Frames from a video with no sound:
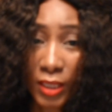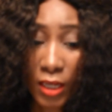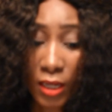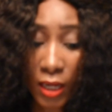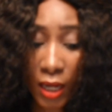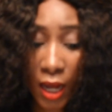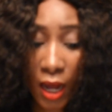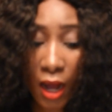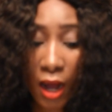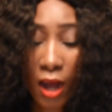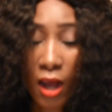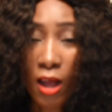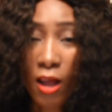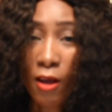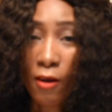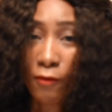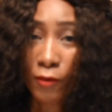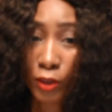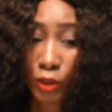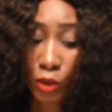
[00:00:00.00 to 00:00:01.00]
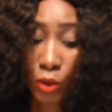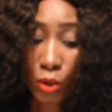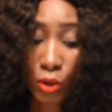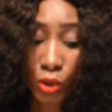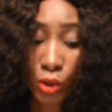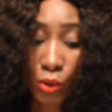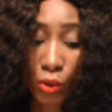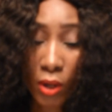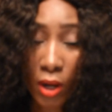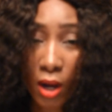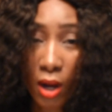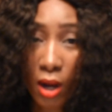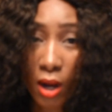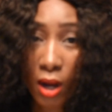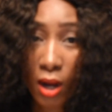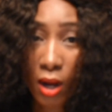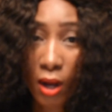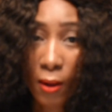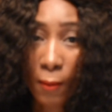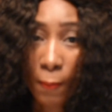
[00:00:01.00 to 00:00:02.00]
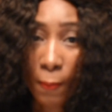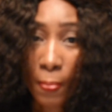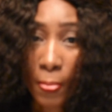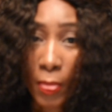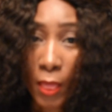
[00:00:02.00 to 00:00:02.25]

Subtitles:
a car for those who are